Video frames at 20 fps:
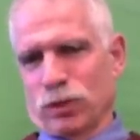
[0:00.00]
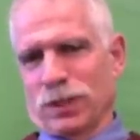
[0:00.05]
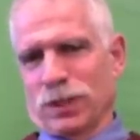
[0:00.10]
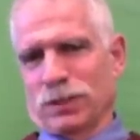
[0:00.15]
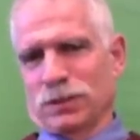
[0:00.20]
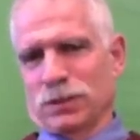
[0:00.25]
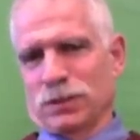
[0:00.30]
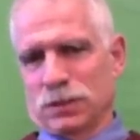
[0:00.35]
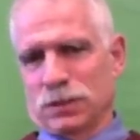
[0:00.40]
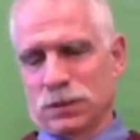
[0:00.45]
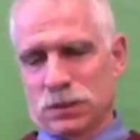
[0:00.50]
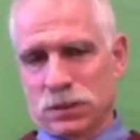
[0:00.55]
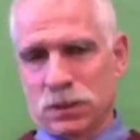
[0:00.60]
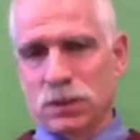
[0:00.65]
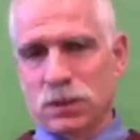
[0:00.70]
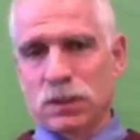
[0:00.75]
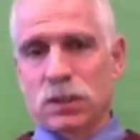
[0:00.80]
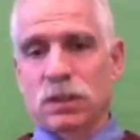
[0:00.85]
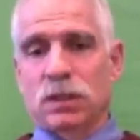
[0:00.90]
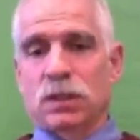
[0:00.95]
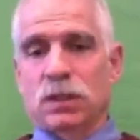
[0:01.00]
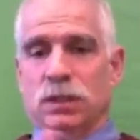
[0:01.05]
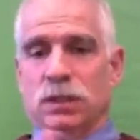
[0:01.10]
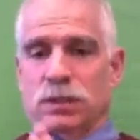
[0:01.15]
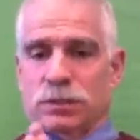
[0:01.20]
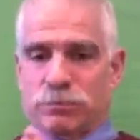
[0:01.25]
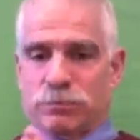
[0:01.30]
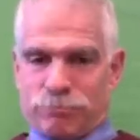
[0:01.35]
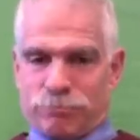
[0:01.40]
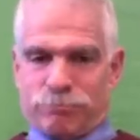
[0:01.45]

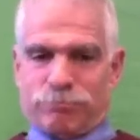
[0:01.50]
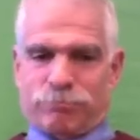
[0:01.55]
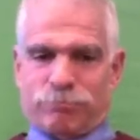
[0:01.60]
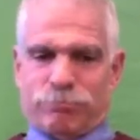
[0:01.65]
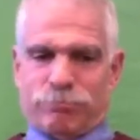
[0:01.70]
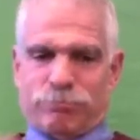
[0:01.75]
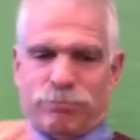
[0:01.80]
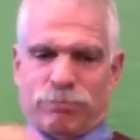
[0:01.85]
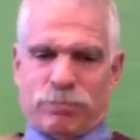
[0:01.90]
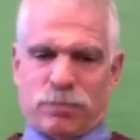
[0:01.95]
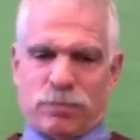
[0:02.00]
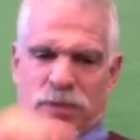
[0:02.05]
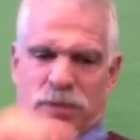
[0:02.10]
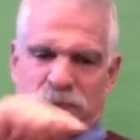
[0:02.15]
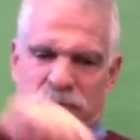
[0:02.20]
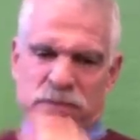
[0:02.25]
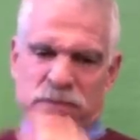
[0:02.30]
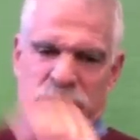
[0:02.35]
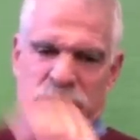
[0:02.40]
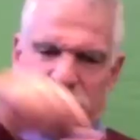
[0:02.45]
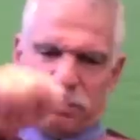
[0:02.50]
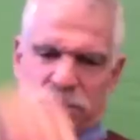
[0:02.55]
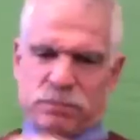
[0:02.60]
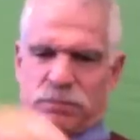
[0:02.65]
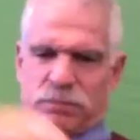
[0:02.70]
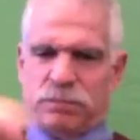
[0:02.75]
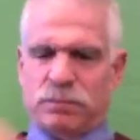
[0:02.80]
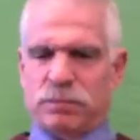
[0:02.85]
Nothing is said.